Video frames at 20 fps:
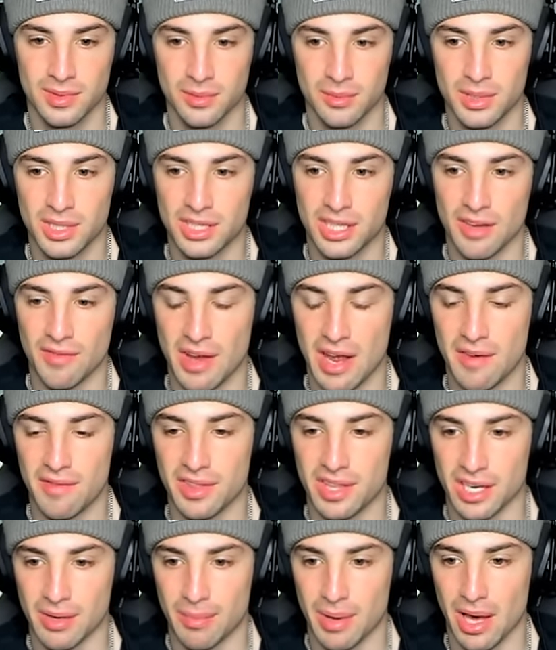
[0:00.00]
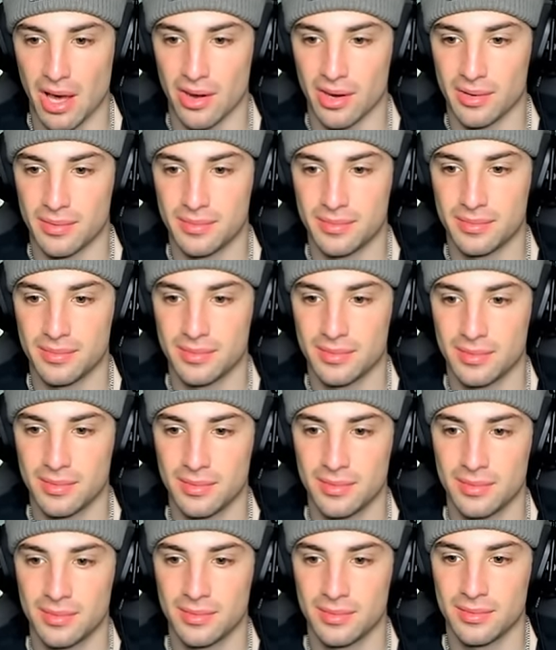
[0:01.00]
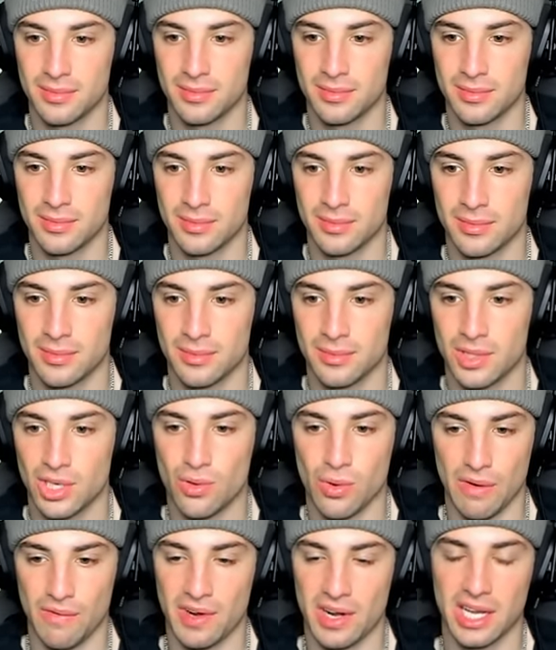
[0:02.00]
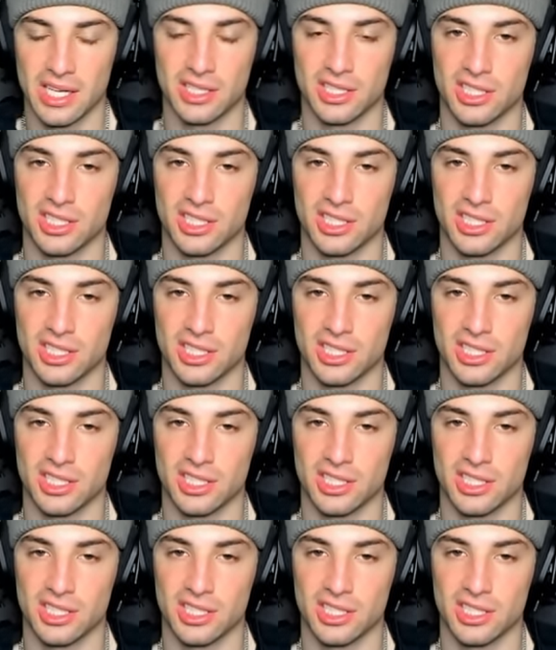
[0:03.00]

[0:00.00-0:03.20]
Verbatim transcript: We just love everything about it. The Quiver Dance